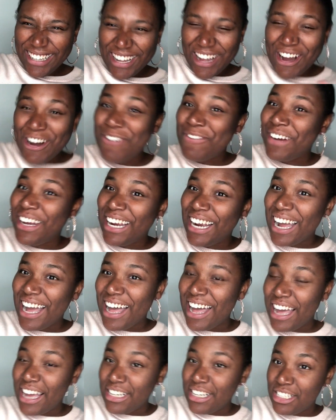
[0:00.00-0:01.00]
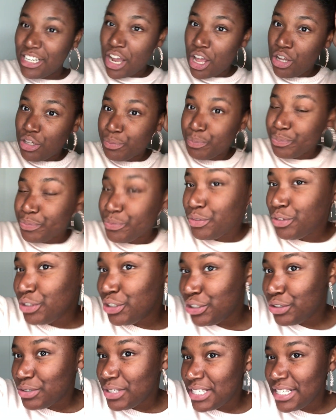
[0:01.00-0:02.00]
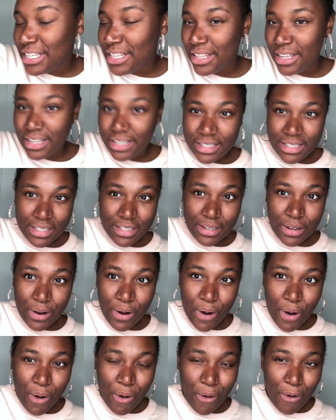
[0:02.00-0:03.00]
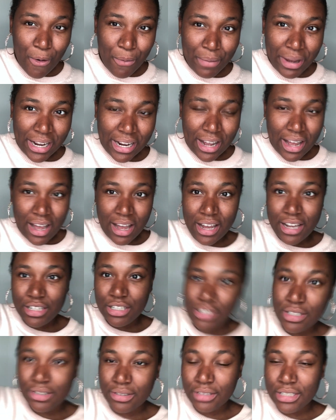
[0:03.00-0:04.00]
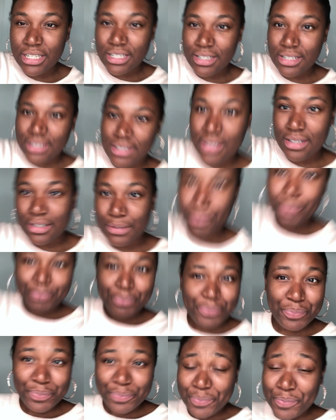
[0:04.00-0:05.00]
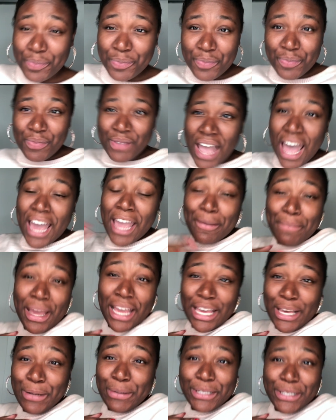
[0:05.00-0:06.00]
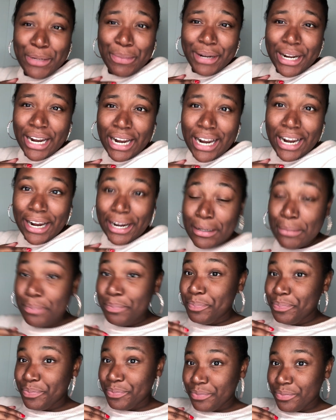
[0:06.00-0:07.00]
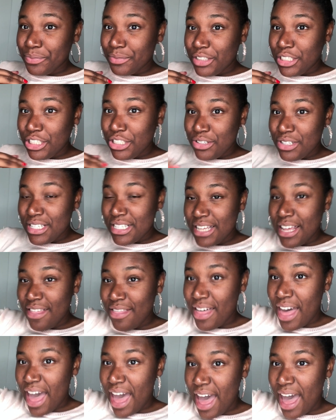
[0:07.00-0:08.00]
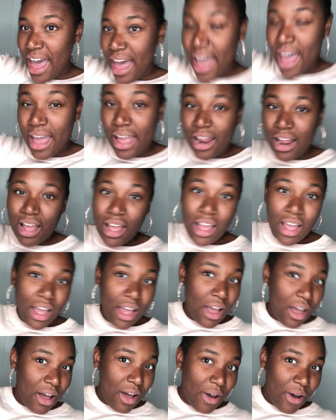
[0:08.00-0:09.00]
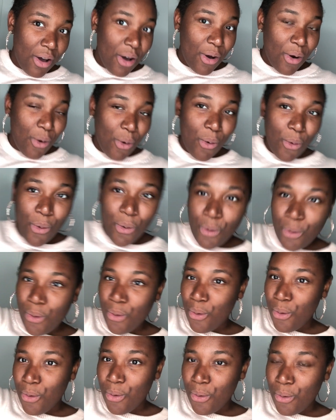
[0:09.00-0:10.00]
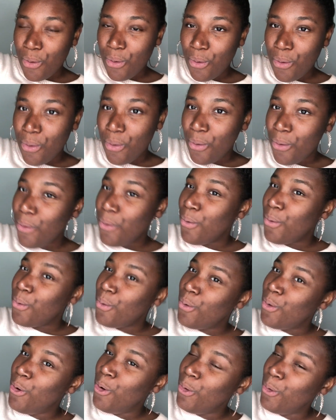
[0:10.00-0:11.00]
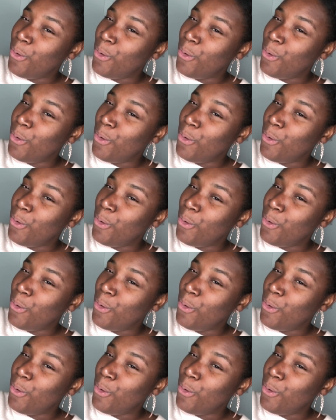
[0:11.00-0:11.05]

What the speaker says: Oh my gosh, do you see this? Oh my gosh, this is, I am a YouTuber. Do you see that? Oh,